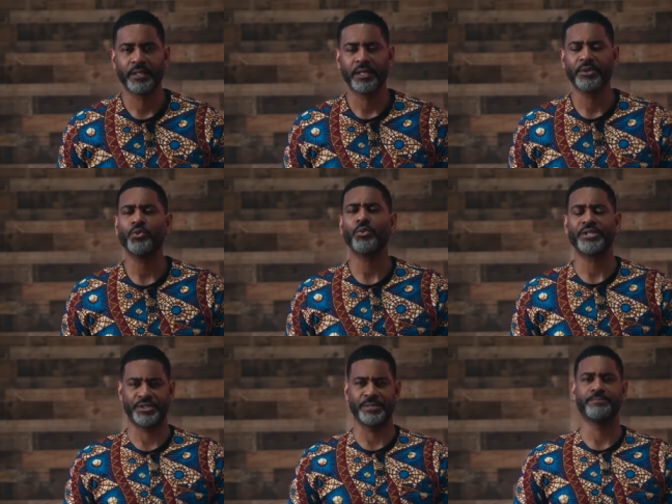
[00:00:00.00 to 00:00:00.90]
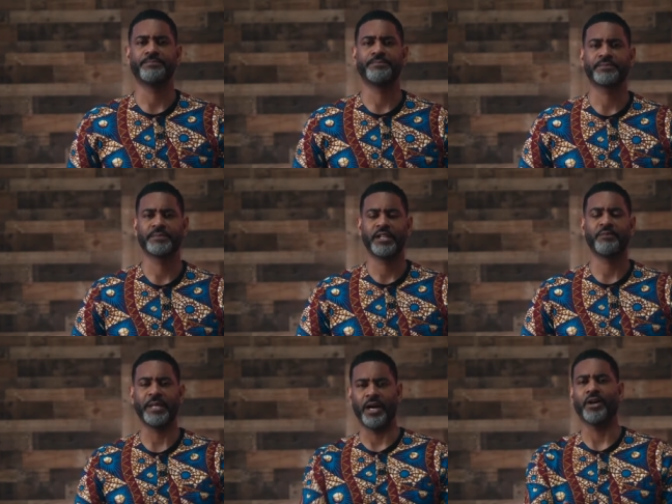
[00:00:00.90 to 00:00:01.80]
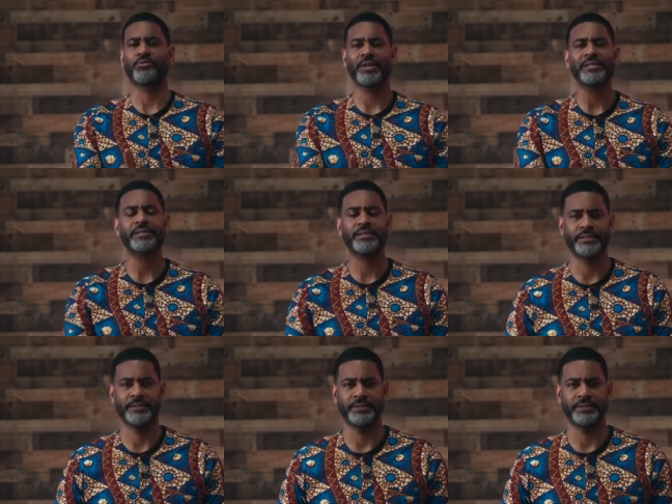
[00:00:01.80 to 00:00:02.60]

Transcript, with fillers: the wisdom of Bayard Rustin,